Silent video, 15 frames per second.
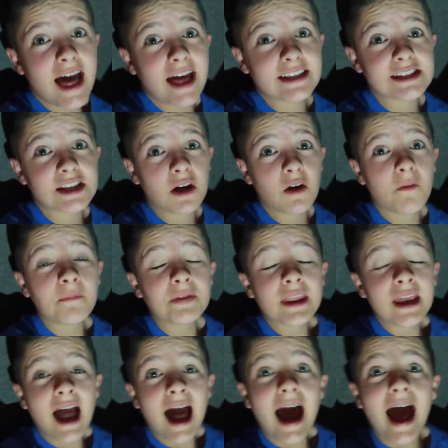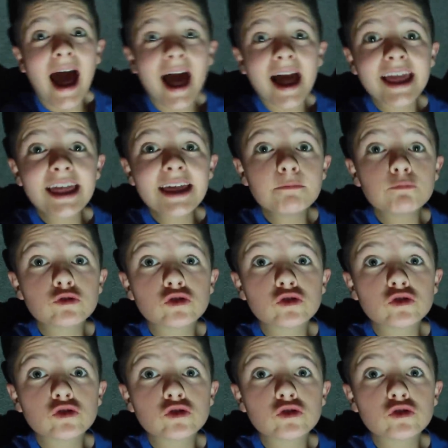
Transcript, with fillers: And so I am